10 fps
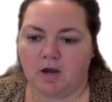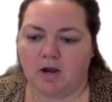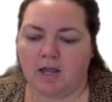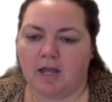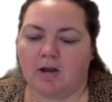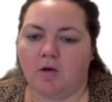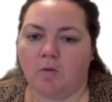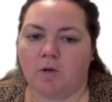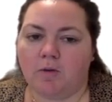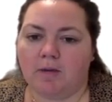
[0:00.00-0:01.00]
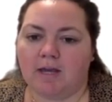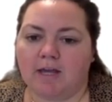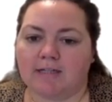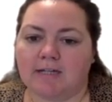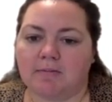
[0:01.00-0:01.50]
All right, and when you're
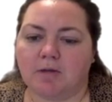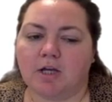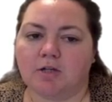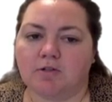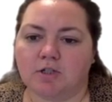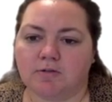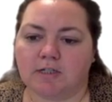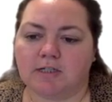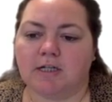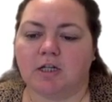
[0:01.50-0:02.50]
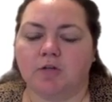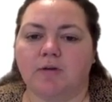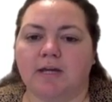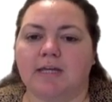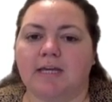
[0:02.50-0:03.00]
making a stem plot, you do need to
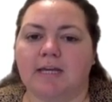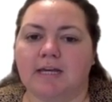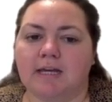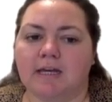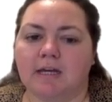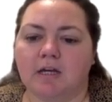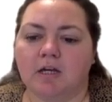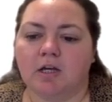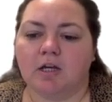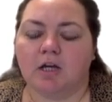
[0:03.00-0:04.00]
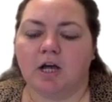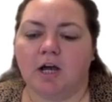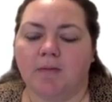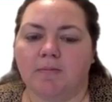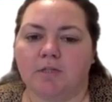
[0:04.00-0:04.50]
include a key
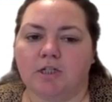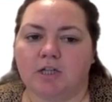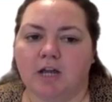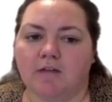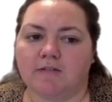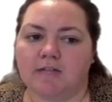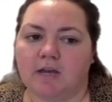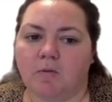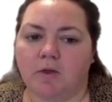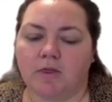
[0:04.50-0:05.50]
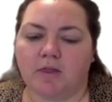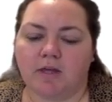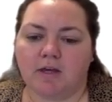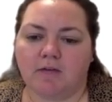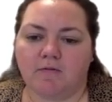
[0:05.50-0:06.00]
um, to kind of say what
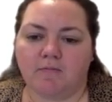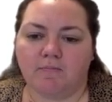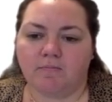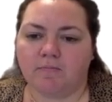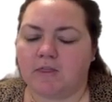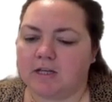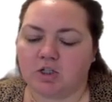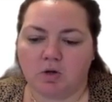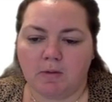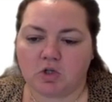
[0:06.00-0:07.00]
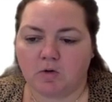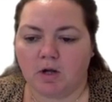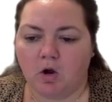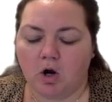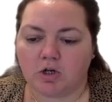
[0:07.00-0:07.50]
the things you're measuring
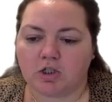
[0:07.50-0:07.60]
are.